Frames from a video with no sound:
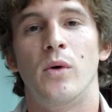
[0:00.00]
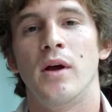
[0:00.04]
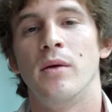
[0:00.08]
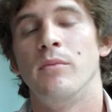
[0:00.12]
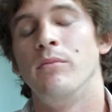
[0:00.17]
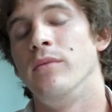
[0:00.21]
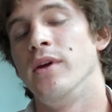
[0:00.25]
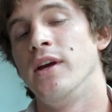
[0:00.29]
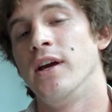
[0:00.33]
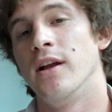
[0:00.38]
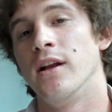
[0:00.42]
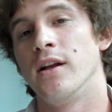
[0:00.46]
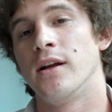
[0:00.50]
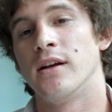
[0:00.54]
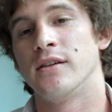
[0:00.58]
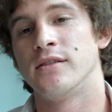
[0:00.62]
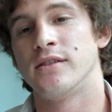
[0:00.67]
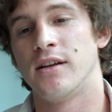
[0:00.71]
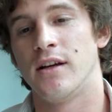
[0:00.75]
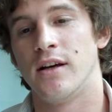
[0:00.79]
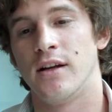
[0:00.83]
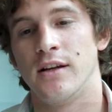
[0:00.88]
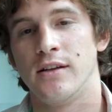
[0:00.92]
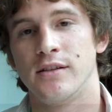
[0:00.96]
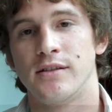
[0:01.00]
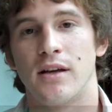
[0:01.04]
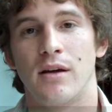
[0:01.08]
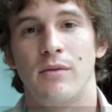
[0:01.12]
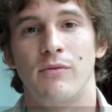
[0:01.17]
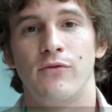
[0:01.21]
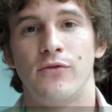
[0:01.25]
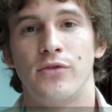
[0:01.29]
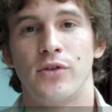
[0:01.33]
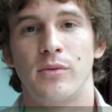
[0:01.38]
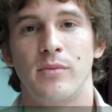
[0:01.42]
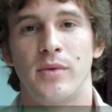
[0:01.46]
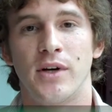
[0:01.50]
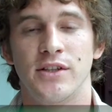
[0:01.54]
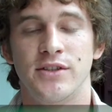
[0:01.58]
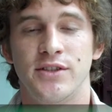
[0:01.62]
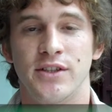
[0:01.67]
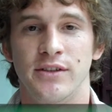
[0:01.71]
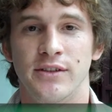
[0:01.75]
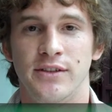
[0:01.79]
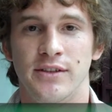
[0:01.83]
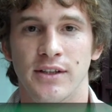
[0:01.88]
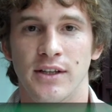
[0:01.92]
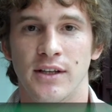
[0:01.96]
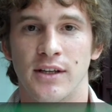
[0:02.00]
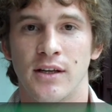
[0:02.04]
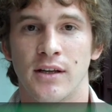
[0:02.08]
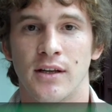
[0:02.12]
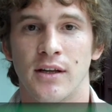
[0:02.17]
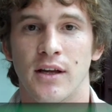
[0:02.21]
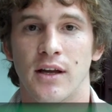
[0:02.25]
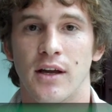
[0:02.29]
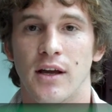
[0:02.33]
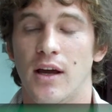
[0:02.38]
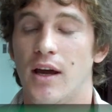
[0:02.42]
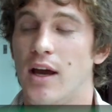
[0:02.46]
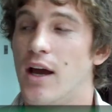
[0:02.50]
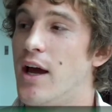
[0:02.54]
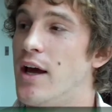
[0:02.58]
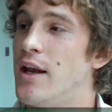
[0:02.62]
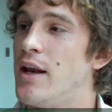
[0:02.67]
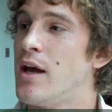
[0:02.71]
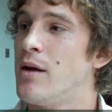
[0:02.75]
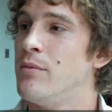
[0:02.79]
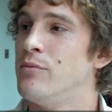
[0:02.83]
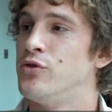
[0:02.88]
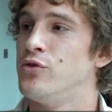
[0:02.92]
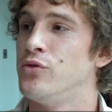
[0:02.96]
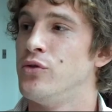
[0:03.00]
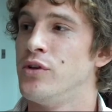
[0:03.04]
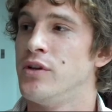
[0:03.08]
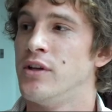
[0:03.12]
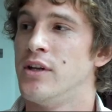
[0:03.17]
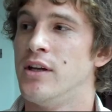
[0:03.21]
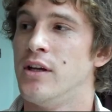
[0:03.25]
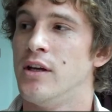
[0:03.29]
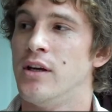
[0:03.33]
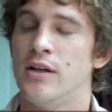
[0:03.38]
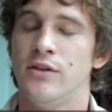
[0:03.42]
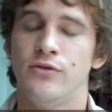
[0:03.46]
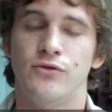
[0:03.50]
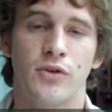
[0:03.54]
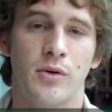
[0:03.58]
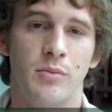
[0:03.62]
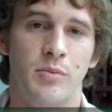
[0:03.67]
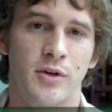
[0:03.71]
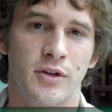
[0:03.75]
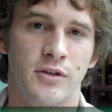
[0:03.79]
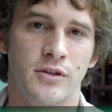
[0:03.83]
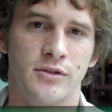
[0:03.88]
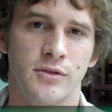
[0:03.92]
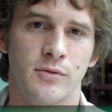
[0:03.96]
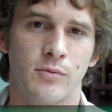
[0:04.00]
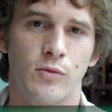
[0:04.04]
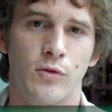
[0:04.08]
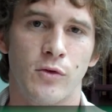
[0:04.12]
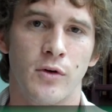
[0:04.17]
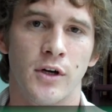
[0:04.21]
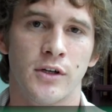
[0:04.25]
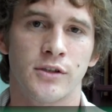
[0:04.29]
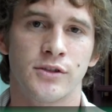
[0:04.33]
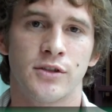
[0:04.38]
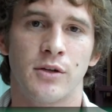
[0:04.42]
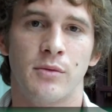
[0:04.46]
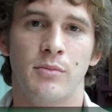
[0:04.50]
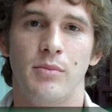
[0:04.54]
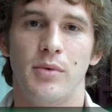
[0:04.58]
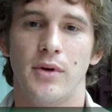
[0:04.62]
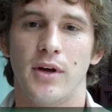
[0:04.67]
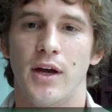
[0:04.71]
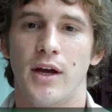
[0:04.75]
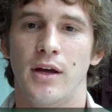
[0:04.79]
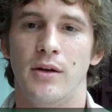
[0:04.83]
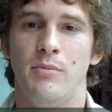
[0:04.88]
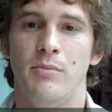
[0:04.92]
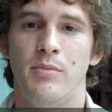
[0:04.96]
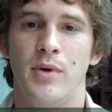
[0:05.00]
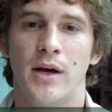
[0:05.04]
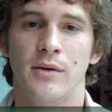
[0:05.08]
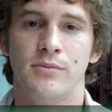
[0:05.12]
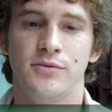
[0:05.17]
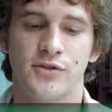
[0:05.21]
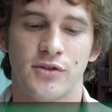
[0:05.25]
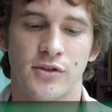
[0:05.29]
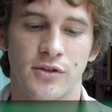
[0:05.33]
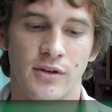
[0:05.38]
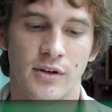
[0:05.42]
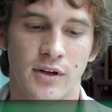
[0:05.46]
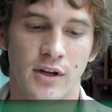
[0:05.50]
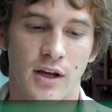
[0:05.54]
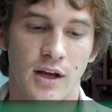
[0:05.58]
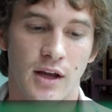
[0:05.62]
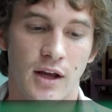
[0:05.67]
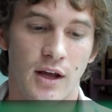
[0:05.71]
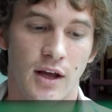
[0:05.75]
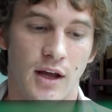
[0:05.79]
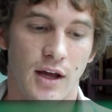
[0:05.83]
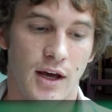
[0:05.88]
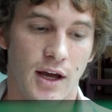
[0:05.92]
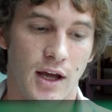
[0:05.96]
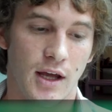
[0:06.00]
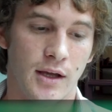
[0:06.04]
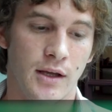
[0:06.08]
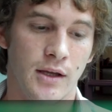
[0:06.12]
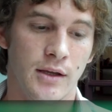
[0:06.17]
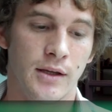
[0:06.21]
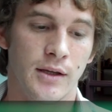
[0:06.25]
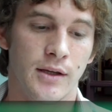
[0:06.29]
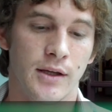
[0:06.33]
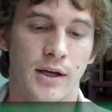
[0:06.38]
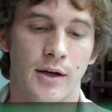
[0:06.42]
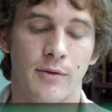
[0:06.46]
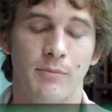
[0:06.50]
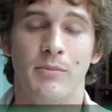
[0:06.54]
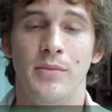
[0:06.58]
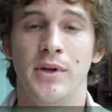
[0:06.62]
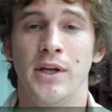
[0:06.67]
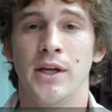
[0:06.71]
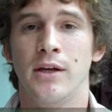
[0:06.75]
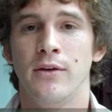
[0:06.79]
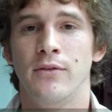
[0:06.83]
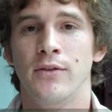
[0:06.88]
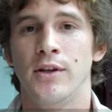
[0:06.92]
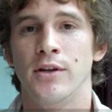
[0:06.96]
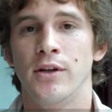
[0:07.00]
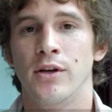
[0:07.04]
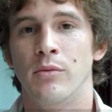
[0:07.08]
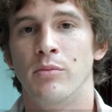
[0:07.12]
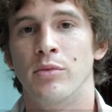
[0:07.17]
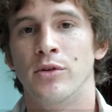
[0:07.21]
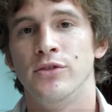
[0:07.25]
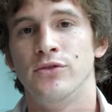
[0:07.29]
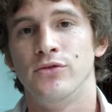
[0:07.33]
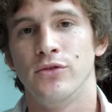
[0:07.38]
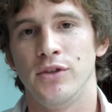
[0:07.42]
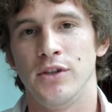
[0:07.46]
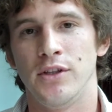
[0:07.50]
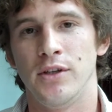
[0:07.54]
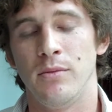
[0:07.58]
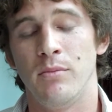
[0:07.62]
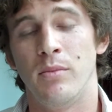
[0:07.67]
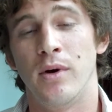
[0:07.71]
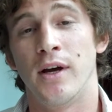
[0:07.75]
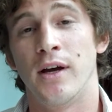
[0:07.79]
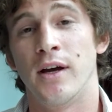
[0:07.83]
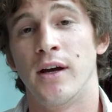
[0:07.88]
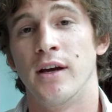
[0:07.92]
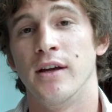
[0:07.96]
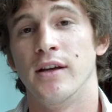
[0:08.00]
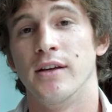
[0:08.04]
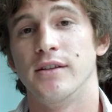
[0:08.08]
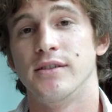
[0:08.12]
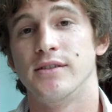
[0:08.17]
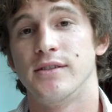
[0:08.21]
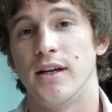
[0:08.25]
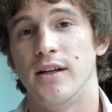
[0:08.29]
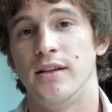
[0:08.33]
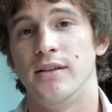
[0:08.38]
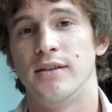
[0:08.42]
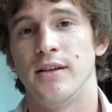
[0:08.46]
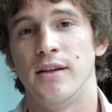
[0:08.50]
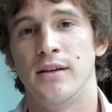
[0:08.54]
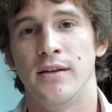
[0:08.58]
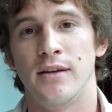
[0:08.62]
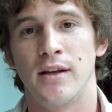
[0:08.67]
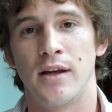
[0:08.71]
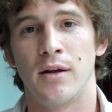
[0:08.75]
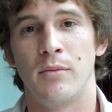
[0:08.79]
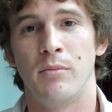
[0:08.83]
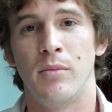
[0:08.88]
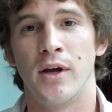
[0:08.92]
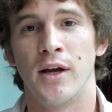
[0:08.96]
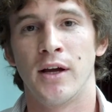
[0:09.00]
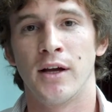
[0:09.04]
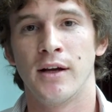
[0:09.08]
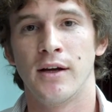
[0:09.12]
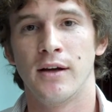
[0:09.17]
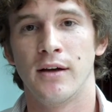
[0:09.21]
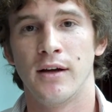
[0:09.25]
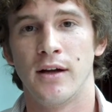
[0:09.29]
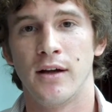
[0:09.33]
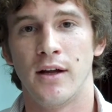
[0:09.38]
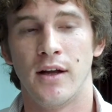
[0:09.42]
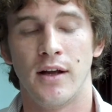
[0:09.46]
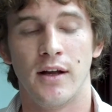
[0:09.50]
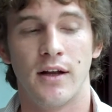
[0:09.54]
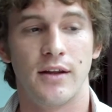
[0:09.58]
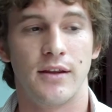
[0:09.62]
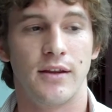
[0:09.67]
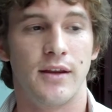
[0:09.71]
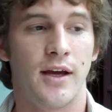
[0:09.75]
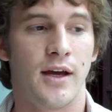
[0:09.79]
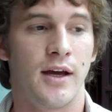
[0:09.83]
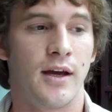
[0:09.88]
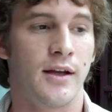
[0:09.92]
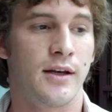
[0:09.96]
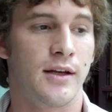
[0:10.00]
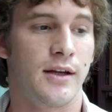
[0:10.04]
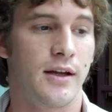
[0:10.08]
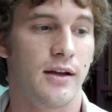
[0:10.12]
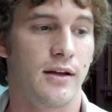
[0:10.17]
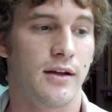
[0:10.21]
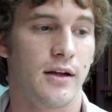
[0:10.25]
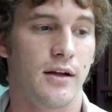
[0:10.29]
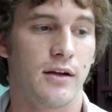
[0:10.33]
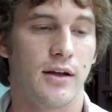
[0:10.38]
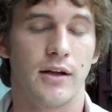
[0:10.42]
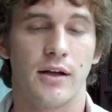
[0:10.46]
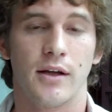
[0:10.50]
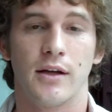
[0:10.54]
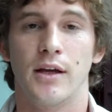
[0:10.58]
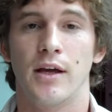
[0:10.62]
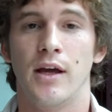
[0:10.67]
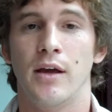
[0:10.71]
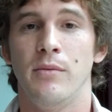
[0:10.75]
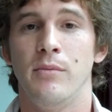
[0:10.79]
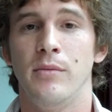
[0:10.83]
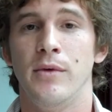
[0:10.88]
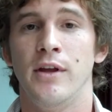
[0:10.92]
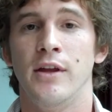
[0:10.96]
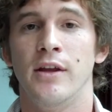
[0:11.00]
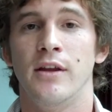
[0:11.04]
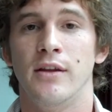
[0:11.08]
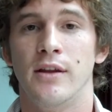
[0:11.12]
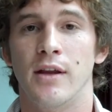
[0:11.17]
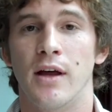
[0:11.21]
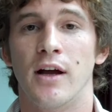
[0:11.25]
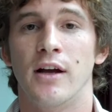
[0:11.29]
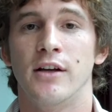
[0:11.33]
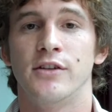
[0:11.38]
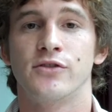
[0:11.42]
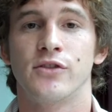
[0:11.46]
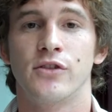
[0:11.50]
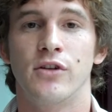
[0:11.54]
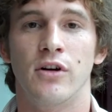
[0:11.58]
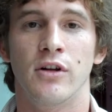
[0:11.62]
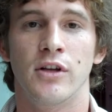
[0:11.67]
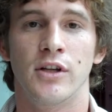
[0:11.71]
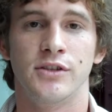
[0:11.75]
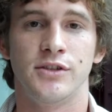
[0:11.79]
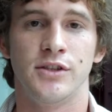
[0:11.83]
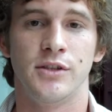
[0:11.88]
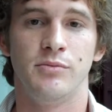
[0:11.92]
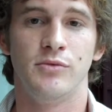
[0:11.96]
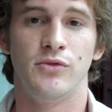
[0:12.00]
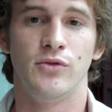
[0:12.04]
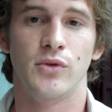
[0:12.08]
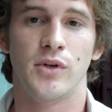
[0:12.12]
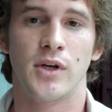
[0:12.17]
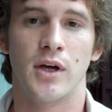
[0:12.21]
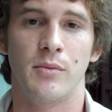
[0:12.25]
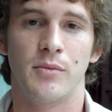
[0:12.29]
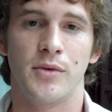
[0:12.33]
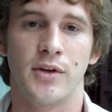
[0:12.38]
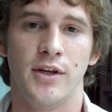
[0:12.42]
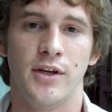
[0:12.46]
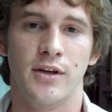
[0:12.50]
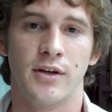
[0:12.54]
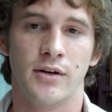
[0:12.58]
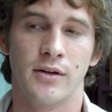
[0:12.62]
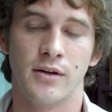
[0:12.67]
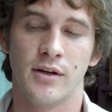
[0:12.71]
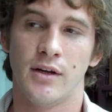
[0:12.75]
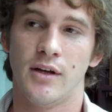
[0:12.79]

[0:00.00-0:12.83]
I'm Miguel Casares, I'm from Argentina and I'm doing the entrepreneurship workshop at Babson. I have been given the opportunity by Santander Bank that gave me a scholarship to come here.